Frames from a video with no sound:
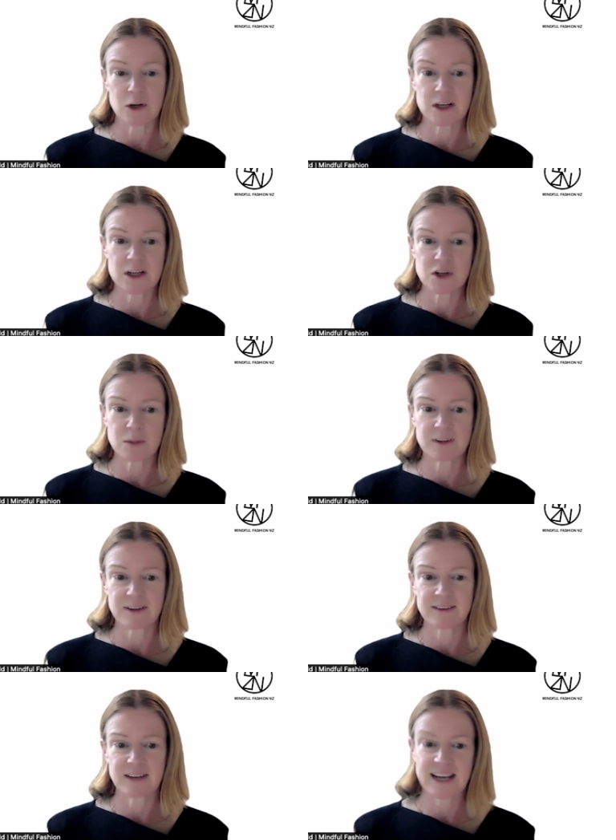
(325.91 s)
early
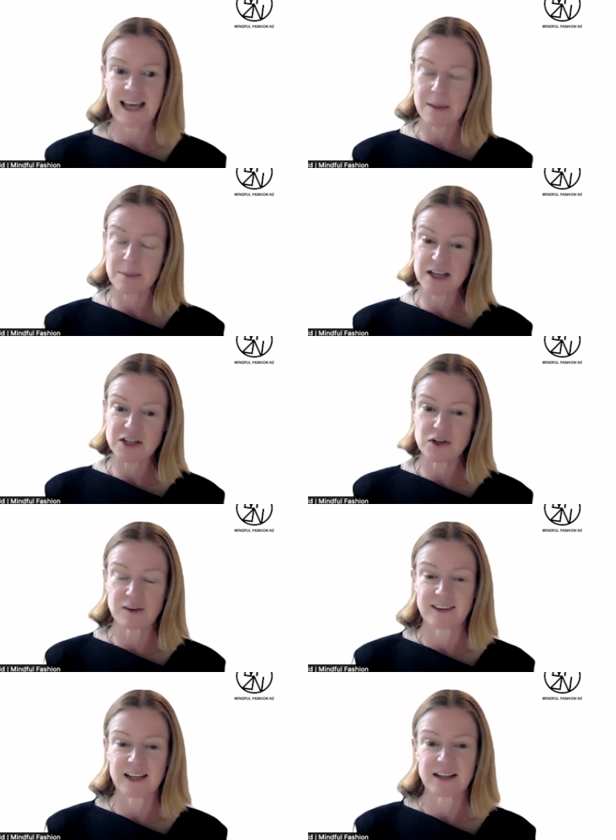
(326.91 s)
adopters, and I came back to New
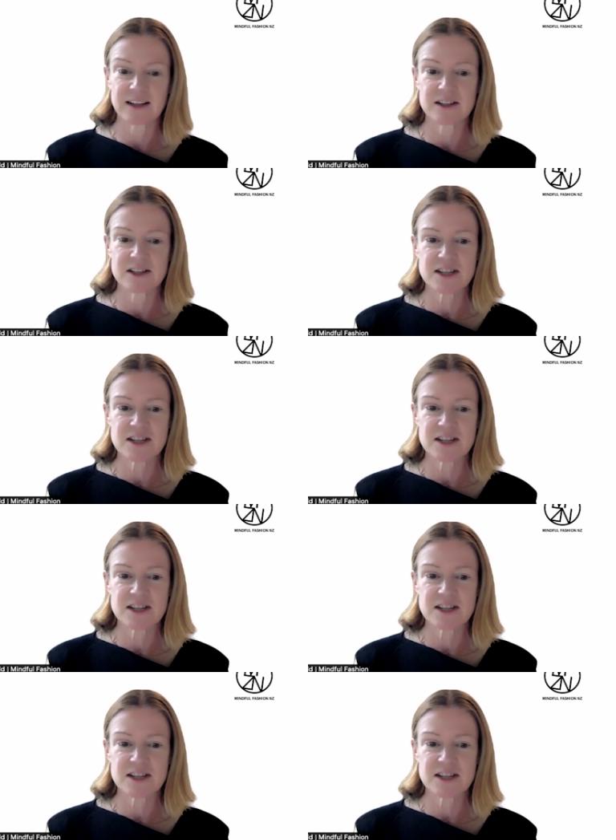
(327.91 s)
Zealand,